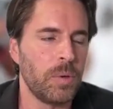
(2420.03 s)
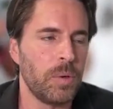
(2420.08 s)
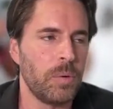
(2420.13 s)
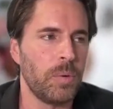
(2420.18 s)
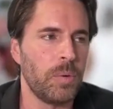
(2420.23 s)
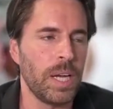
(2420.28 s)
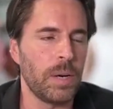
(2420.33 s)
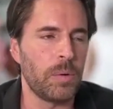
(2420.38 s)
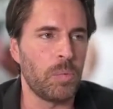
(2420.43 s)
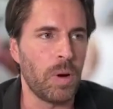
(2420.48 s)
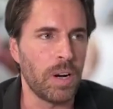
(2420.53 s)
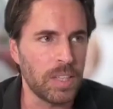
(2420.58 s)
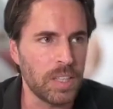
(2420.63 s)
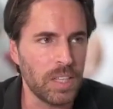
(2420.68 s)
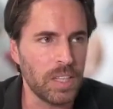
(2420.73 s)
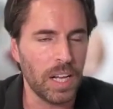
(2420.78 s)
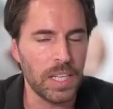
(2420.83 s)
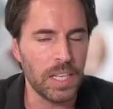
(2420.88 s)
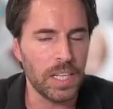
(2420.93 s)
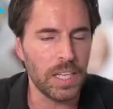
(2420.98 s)
we had one
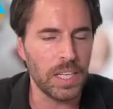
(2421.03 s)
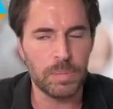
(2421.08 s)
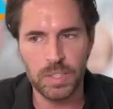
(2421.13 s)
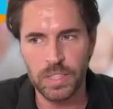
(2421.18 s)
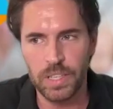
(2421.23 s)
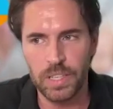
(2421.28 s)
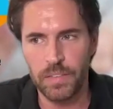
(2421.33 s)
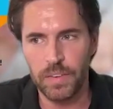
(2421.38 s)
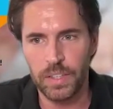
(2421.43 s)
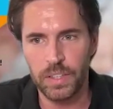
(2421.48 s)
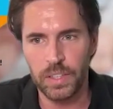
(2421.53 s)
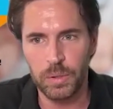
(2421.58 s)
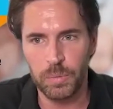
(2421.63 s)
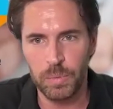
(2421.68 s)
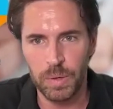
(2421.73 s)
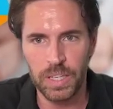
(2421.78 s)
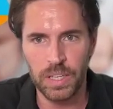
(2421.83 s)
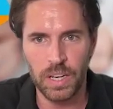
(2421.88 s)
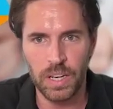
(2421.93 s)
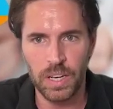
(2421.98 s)
client specifically,
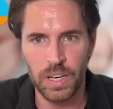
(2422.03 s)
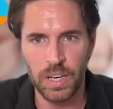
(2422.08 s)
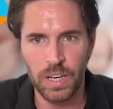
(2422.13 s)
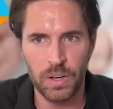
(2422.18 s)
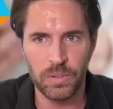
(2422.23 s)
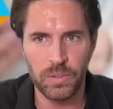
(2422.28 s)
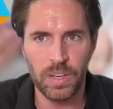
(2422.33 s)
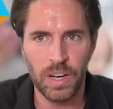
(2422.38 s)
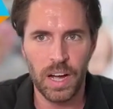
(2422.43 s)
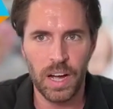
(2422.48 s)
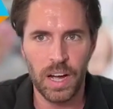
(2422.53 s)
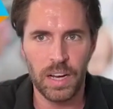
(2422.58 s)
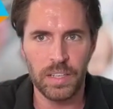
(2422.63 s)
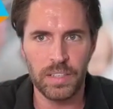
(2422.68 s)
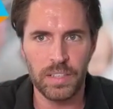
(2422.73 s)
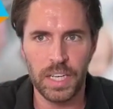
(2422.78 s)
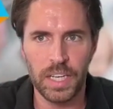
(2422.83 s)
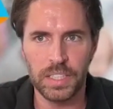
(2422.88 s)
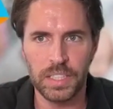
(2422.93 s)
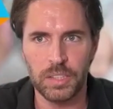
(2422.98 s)
Window
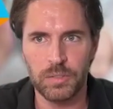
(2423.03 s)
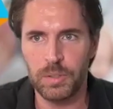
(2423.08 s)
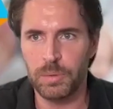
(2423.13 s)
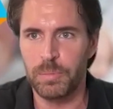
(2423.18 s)
Nation.